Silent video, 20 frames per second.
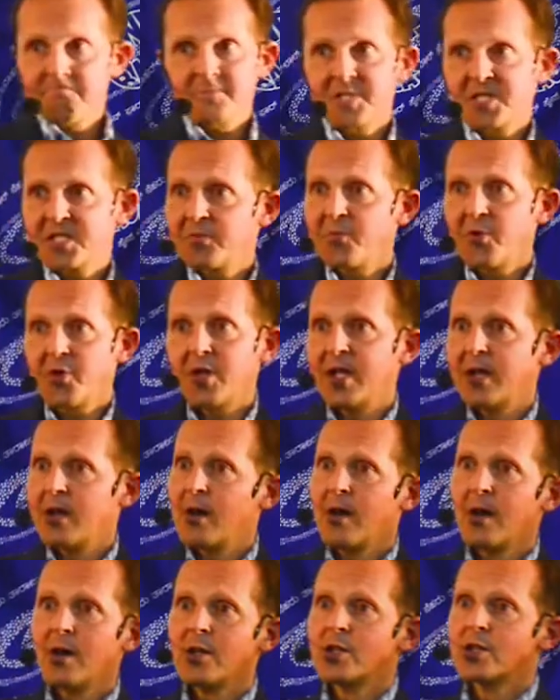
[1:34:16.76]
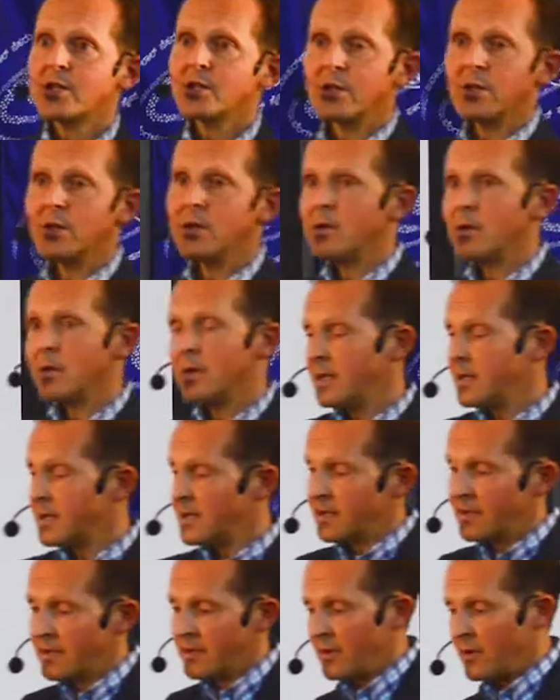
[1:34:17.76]
Small and large uh,
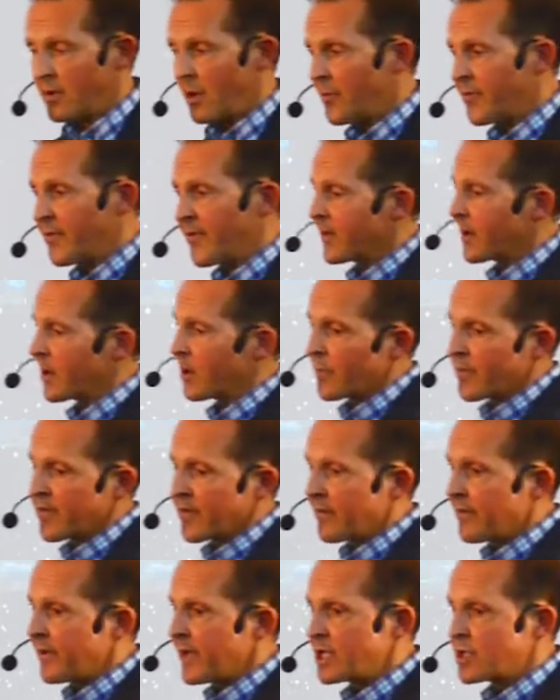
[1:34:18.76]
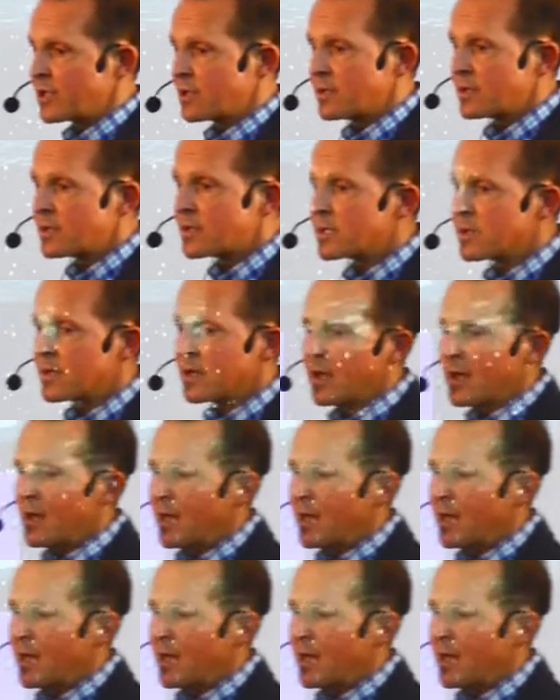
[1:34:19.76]
is uh, optical observations.